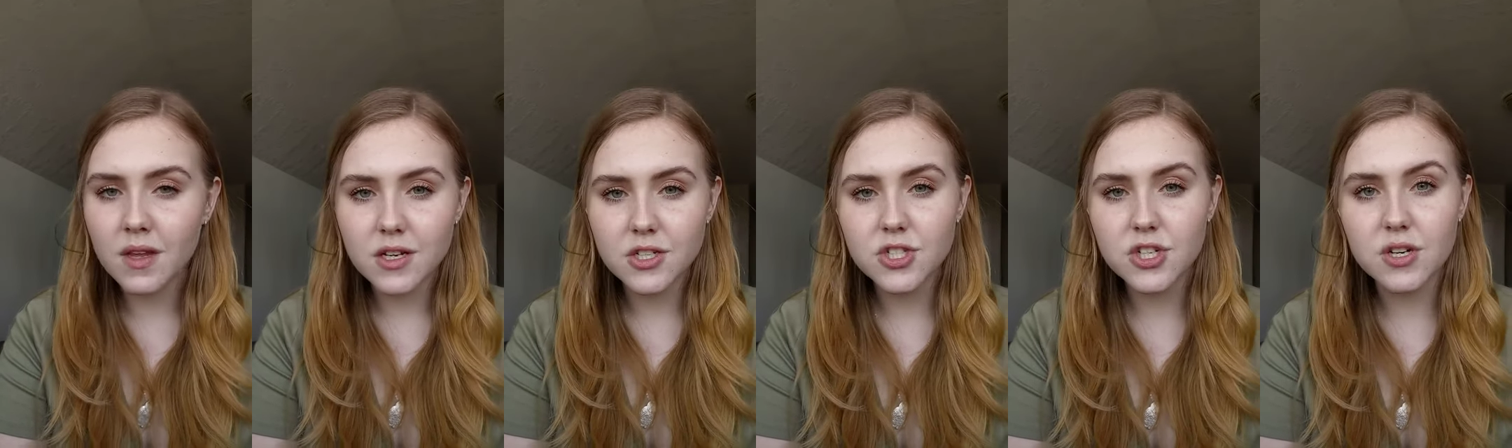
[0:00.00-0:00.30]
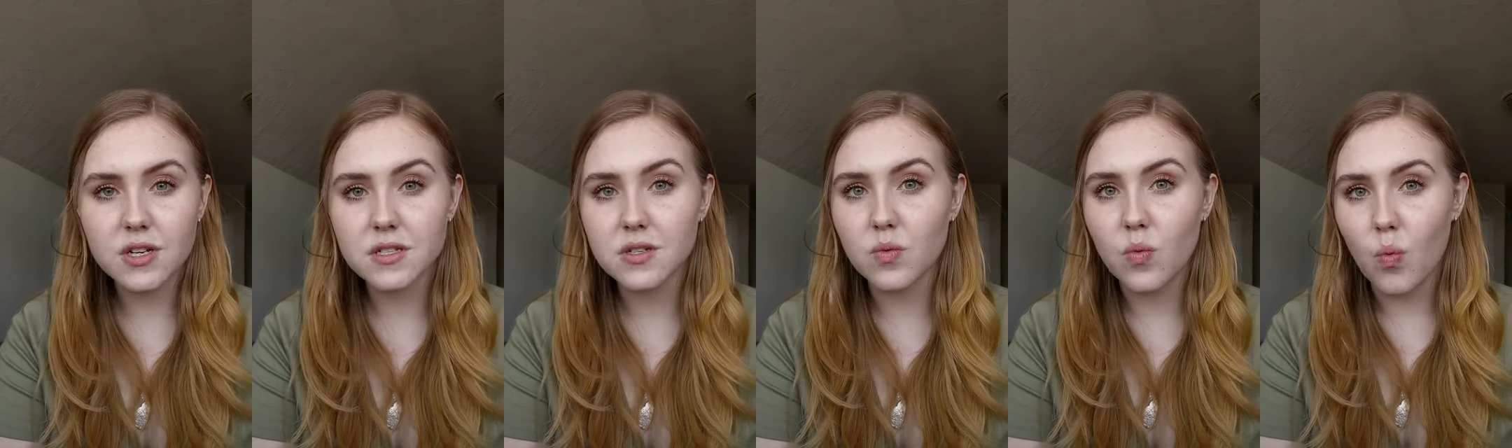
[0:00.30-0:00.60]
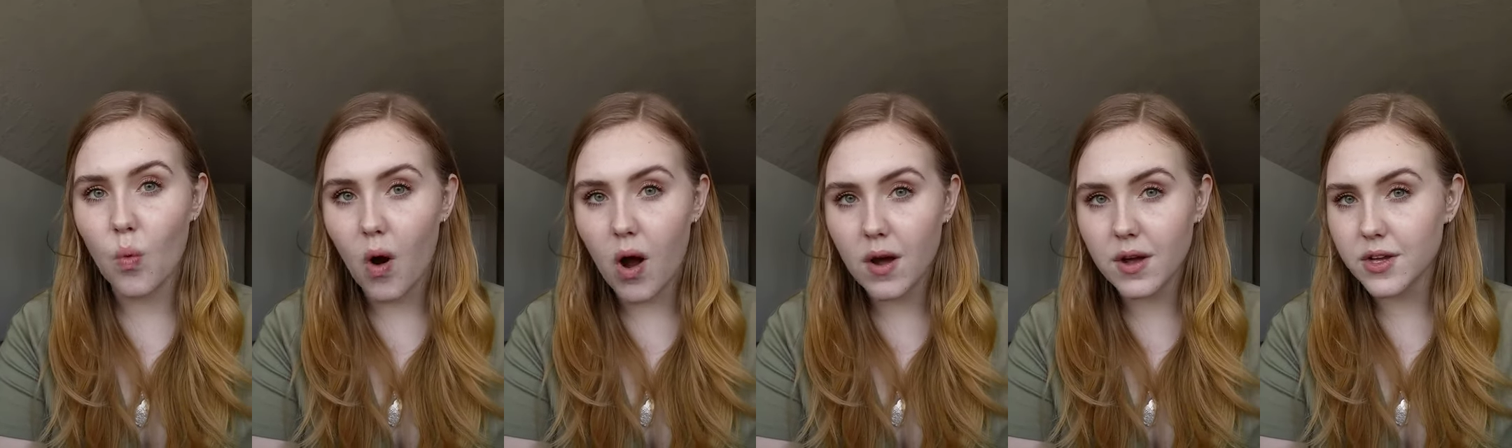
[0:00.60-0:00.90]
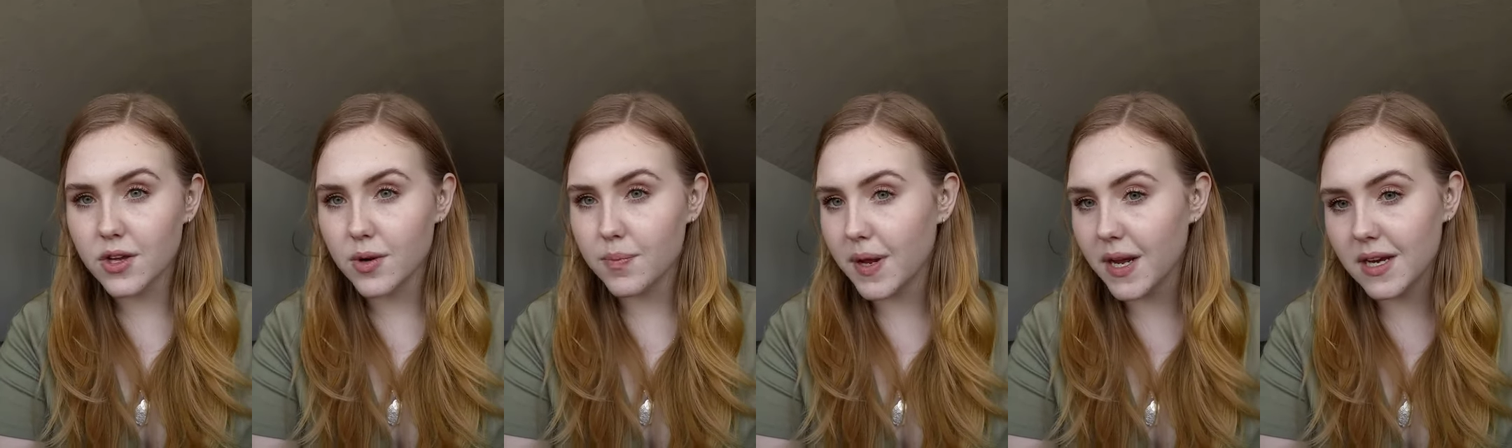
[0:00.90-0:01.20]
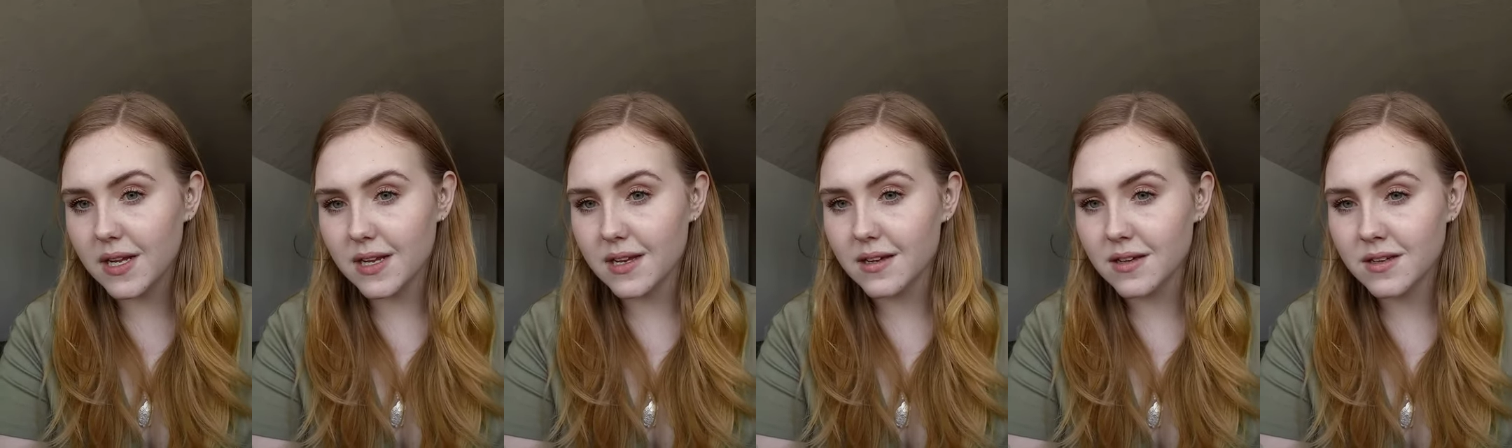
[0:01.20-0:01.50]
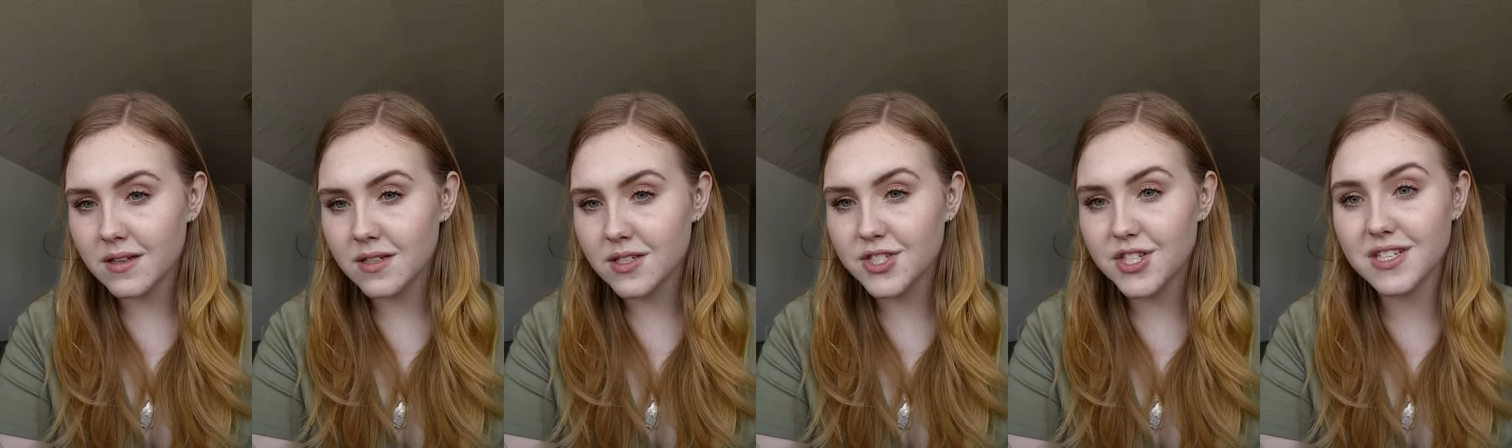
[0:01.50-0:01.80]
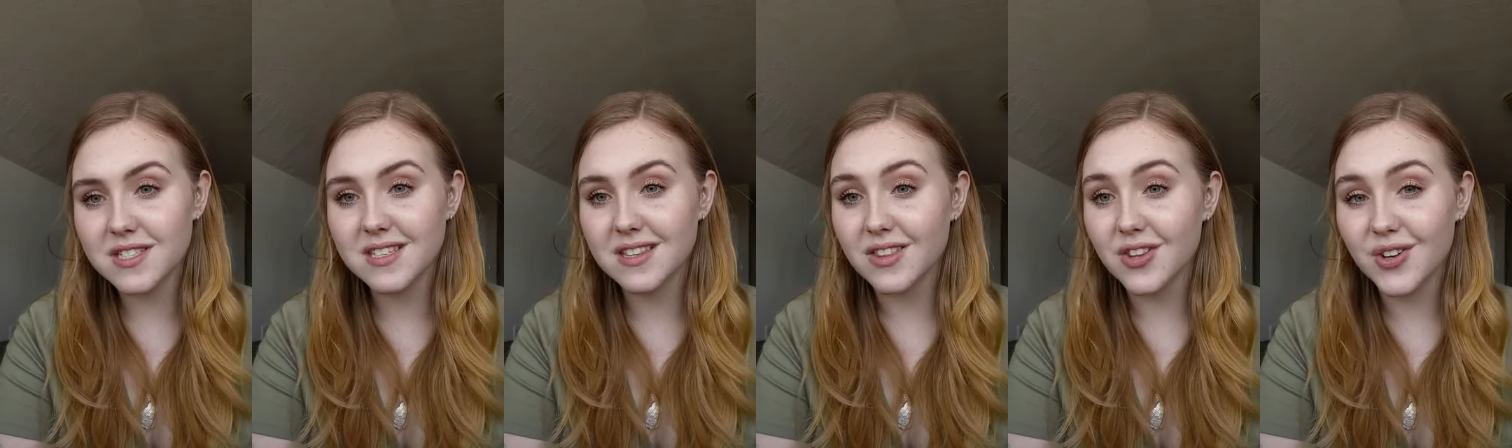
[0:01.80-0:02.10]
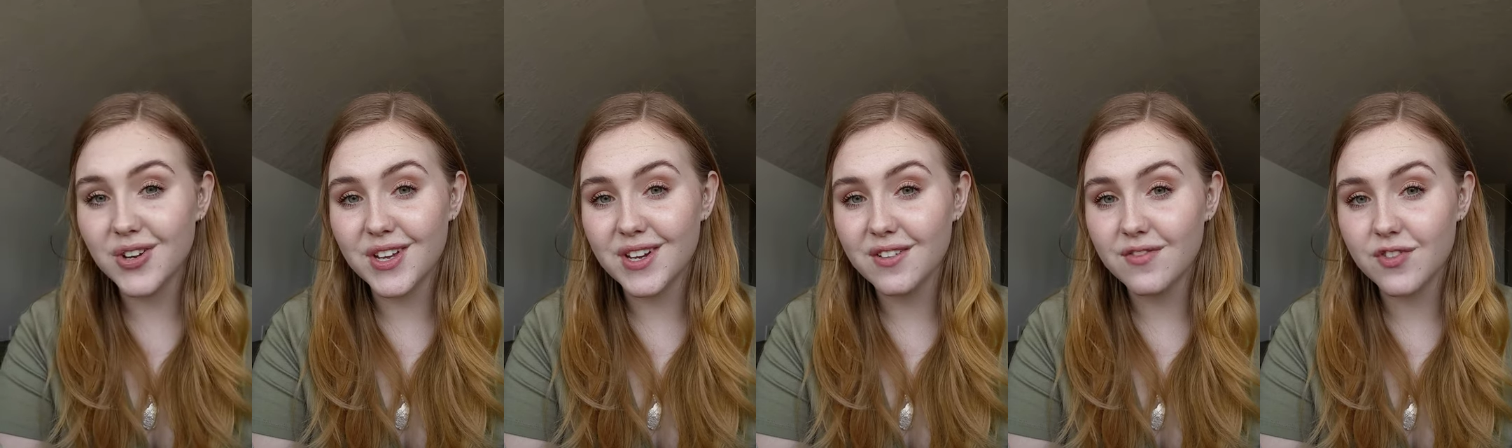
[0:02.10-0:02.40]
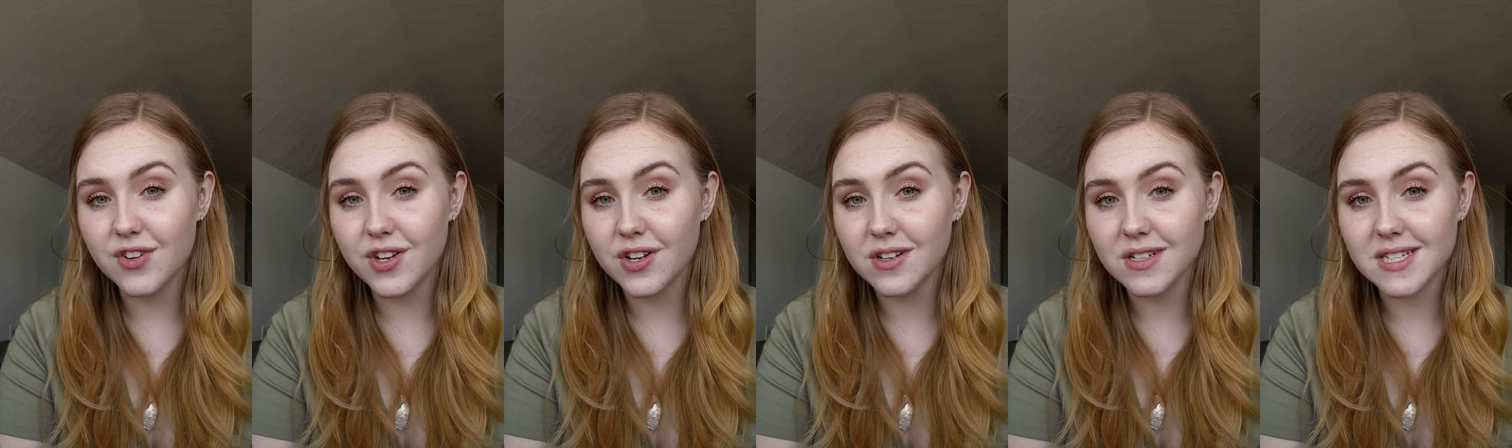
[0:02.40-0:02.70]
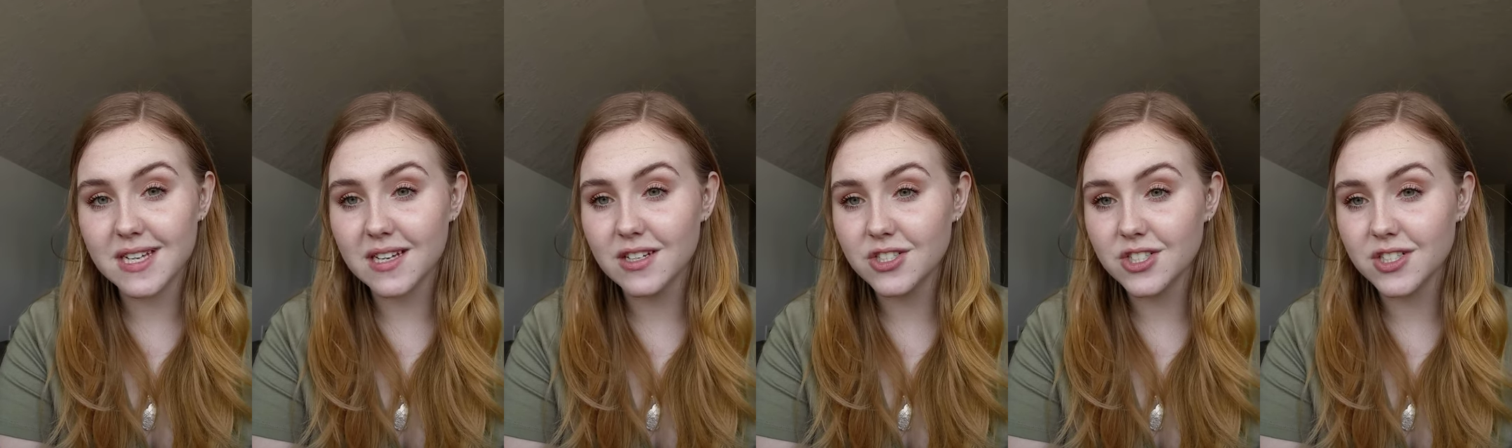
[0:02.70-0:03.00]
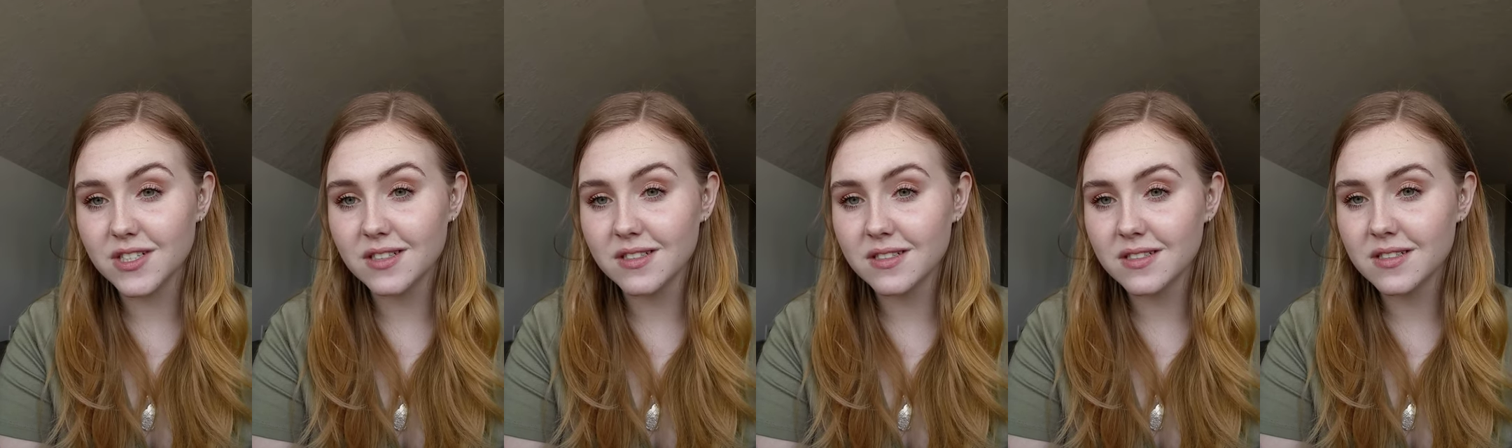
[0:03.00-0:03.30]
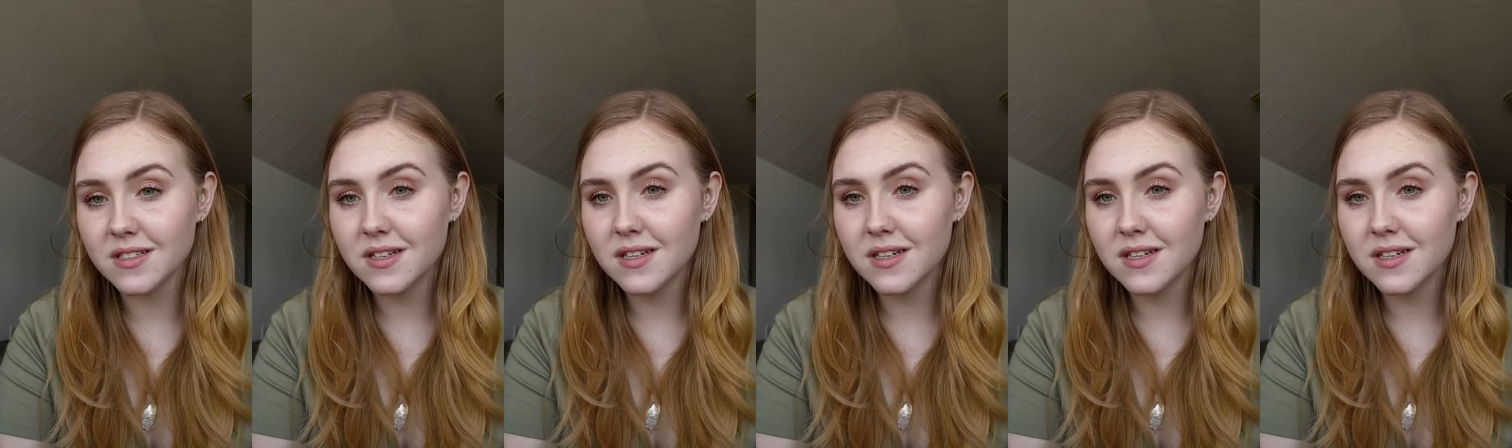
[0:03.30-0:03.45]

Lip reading: She doesn't want your pity, she isn't looking for your attention.